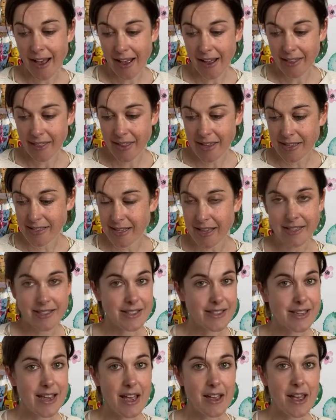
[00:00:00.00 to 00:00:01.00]
These lessons
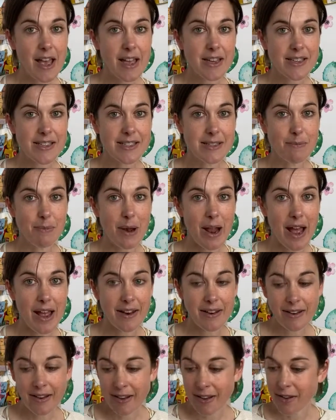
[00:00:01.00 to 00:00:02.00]
take ages to plan.
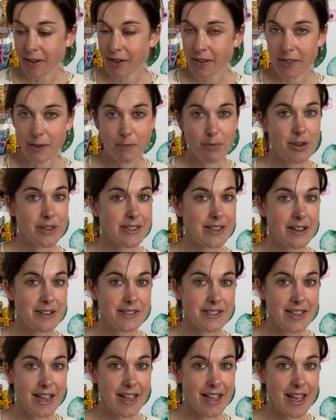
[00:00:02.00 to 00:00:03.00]
The printouts
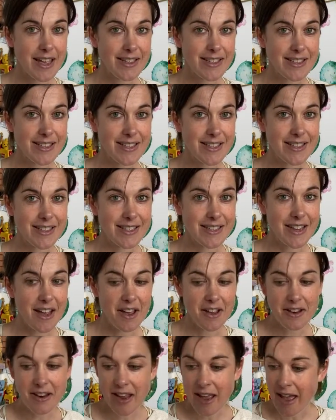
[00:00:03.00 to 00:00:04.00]
take ages to
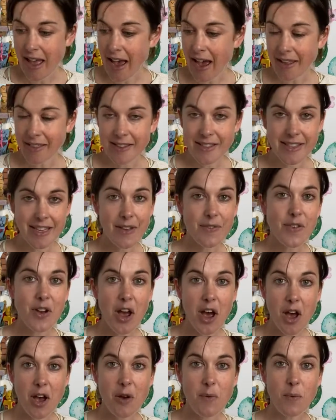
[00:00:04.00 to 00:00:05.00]
design. And there's even a
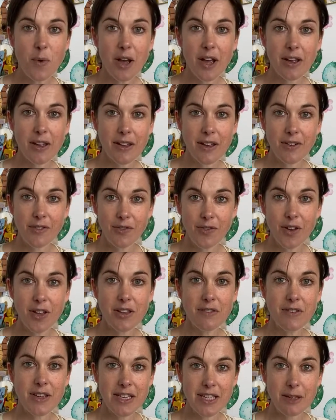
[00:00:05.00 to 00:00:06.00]
homework and further
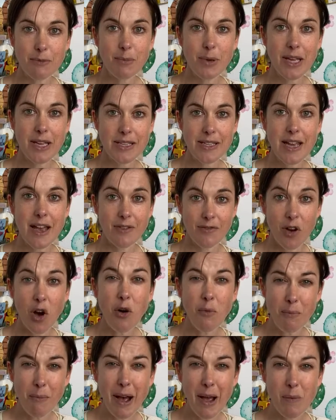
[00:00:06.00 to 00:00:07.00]
reading PDF
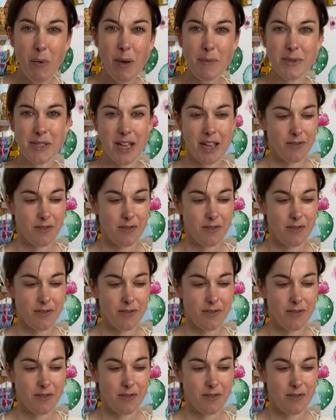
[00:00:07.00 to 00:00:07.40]
on my website.